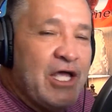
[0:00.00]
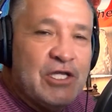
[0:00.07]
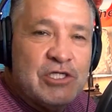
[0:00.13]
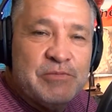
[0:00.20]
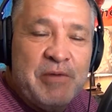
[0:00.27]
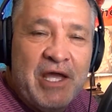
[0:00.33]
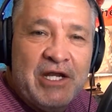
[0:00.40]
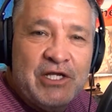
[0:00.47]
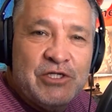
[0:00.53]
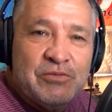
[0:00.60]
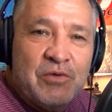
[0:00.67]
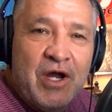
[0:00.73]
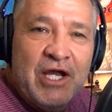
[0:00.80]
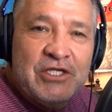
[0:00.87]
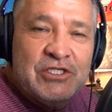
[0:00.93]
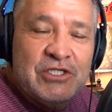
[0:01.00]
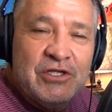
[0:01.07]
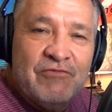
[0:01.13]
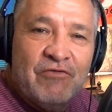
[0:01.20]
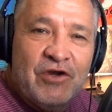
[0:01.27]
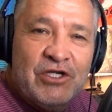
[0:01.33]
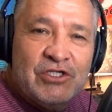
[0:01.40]
Spanish rice
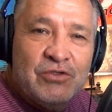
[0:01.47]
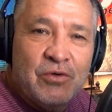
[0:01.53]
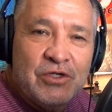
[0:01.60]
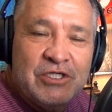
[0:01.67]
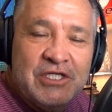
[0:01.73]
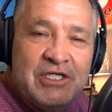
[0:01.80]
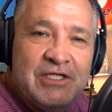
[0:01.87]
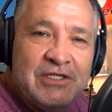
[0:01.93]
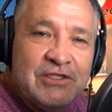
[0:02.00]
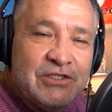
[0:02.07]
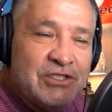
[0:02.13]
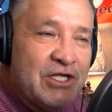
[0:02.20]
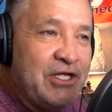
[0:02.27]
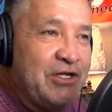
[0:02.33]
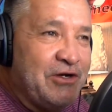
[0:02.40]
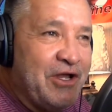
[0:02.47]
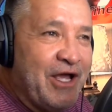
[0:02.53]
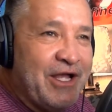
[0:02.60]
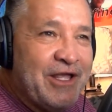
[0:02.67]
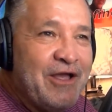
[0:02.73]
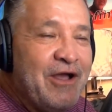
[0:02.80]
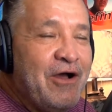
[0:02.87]
and fresh tortillas. And you're
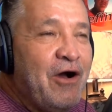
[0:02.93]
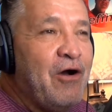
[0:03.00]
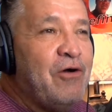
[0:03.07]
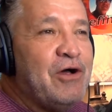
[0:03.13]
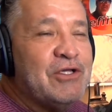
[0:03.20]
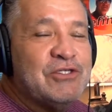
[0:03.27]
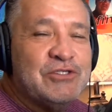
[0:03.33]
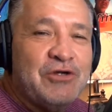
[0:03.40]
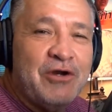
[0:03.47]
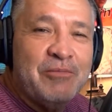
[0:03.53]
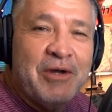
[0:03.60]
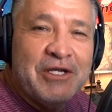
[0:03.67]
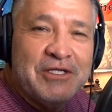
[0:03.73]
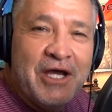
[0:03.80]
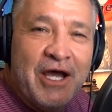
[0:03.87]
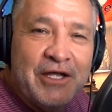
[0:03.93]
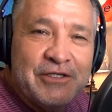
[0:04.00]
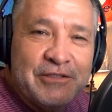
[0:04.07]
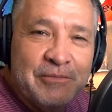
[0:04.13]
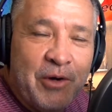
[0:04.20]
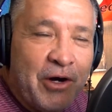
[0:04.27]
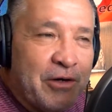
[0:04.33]
like, I'll start my diet
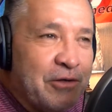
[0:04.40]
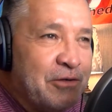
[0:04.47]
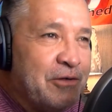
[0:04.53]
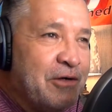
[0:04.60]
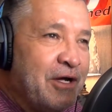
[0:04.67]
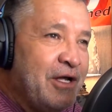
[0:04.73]
tomorrow.